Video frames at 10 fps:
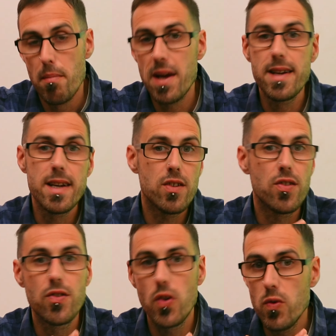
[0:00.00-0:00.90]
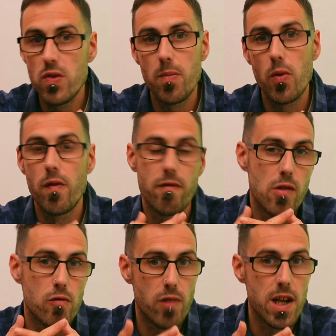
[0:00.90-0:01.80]
making it suitable for
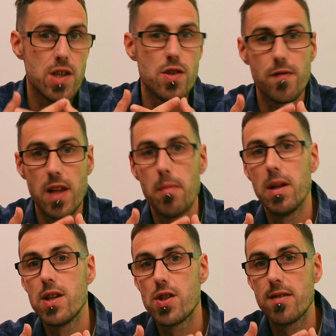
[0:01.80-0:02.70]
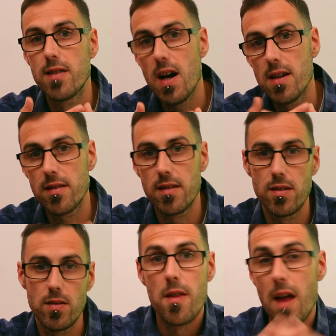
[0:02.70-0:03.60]
a range of demolition
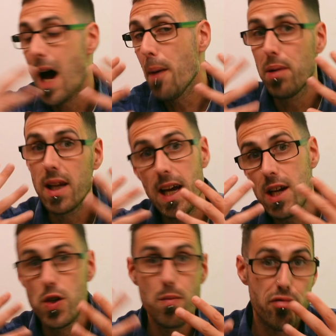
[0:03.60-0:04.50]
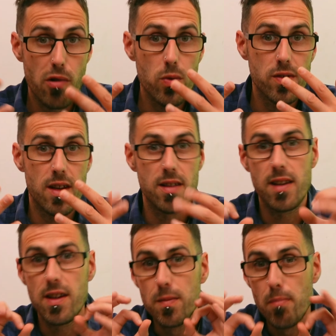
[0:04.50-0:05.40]
tasks. The application process
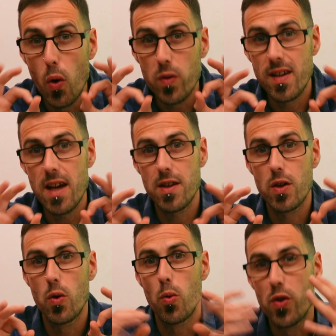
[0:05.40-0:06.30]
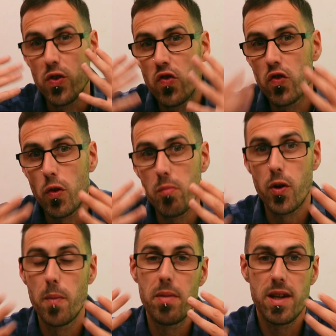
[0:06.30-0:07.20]
is more technical than some
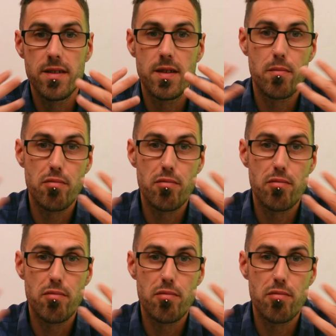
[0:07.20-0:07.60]
competing